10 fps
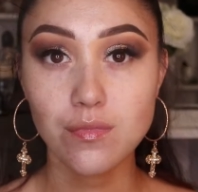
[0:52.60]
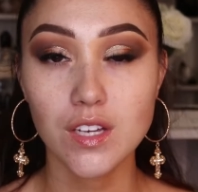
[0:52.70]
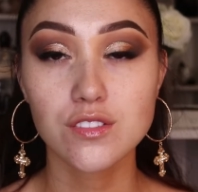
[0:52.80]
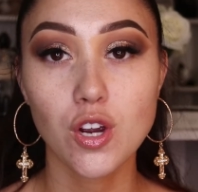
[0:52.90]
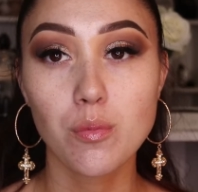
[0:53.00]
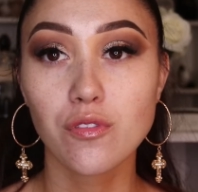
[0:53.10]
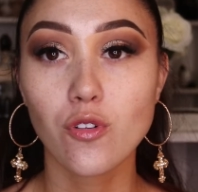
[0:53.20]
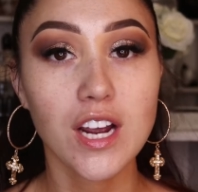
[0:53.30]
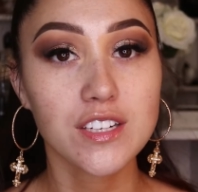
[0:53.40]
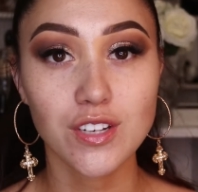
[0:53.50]
So
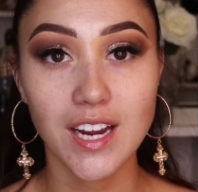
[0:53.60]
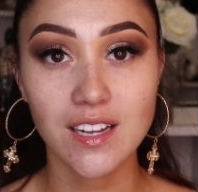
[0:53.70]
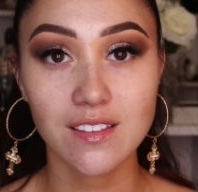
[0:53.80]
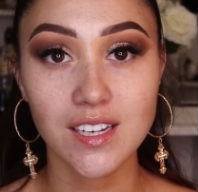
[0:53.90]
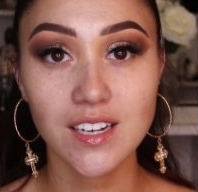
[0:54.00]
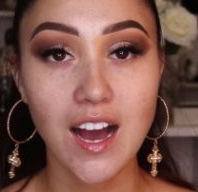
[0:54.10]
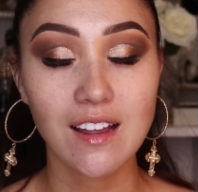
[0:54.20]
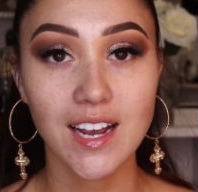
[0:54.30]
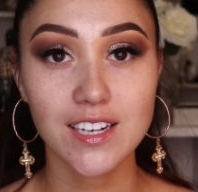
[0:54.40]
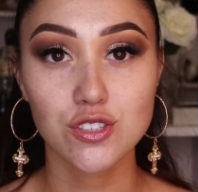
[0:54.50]
before I do anything, I
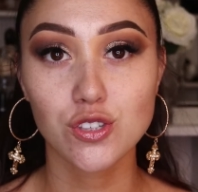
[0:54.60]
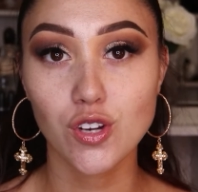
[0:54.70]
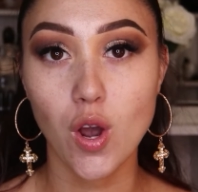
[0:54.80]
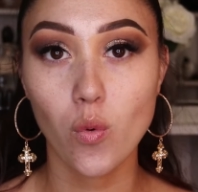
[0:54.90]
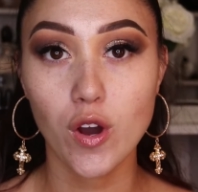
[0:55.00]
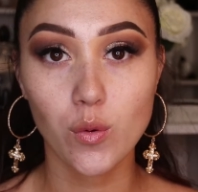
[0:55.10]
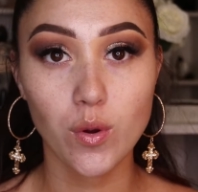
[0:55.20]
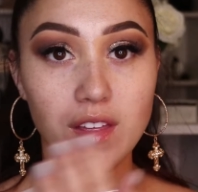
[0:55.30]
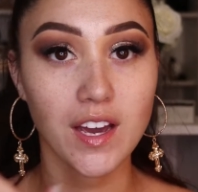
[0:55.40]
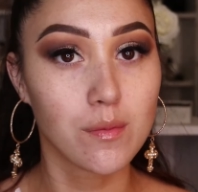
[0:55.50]
like to work
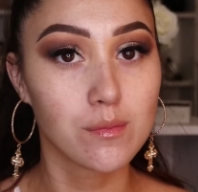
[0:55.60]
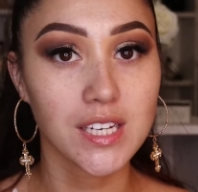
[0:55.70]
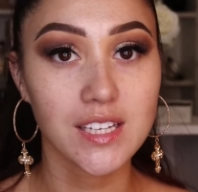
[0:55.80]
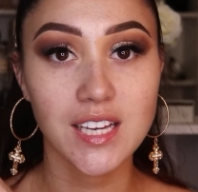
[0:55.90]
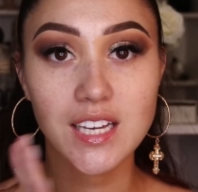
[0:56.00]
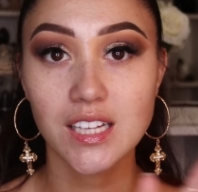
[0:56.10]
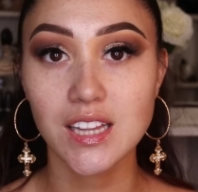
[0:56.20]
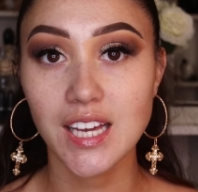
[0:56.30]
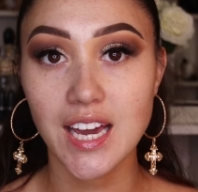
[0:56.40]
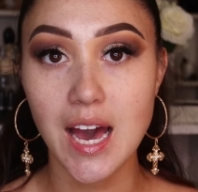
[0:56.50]
with a completely
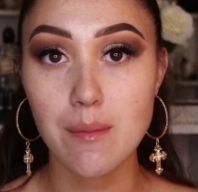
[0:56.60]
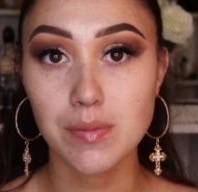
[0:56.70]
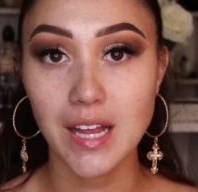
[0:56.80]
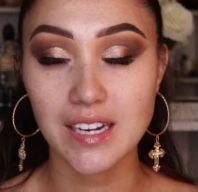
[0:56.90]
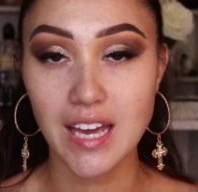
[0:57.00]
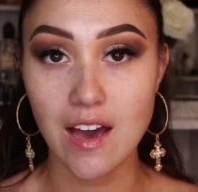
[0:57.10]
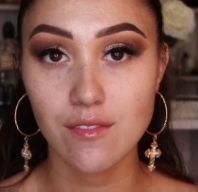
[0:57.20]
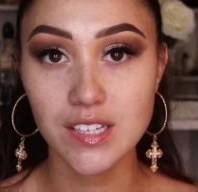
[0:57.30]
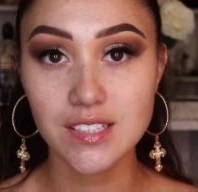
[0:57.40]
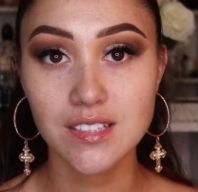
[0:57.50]
clear and blank
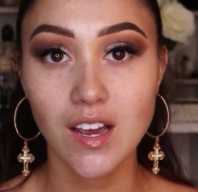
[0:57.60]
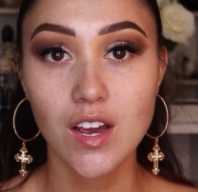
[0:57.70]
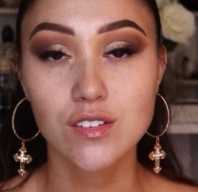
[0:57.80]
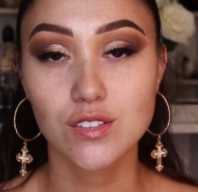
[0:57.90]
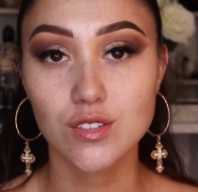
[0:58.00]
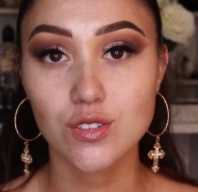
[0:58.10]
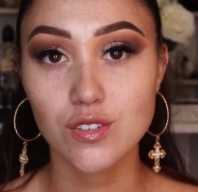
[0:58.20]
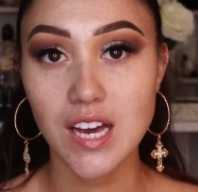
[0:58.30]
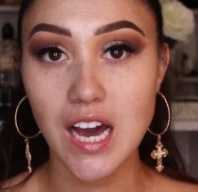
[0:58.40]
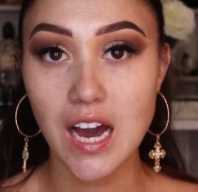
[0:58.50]
canvas. So to do
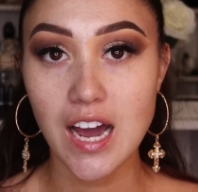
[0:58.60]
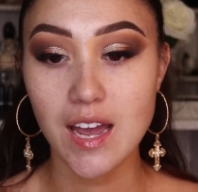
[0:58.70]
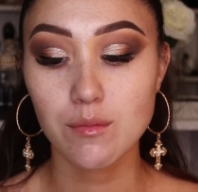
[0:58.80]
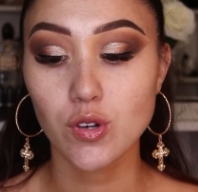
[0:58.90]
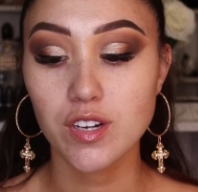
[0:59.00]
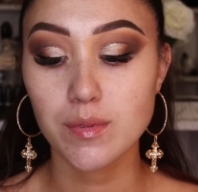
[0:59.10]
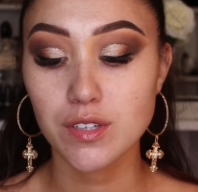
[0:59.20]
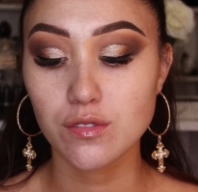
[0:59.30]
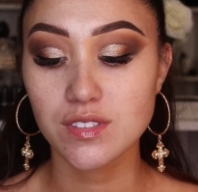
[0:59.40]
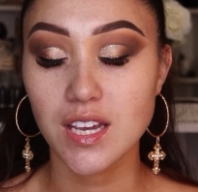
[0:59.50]
that, I am going to be
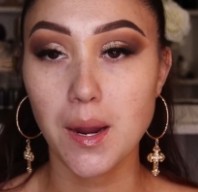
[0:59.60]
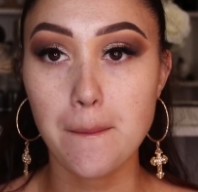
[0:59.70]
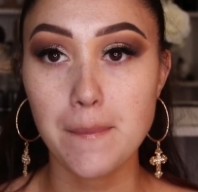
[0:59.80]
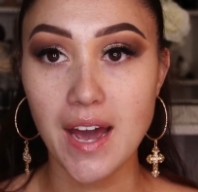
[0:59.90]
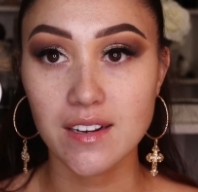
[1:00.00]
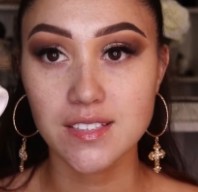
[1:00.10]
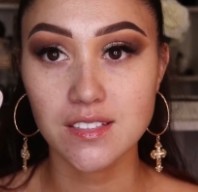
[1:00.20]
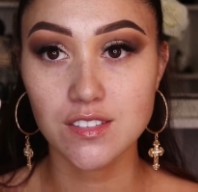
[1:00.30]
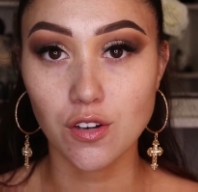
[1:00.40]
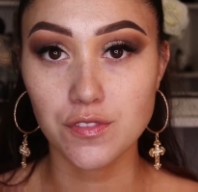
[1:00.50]
using
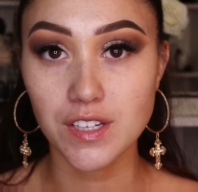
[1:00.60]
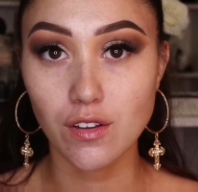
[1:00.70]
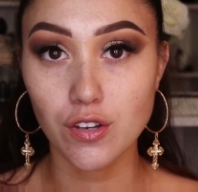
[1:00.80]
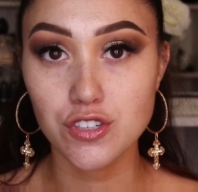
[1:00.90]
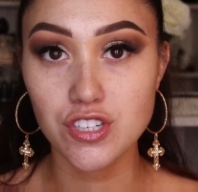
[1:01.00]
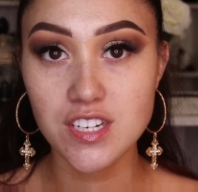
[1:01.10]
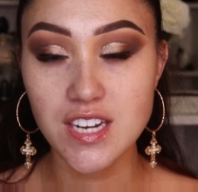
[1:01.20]
MAC's Softening Lotion,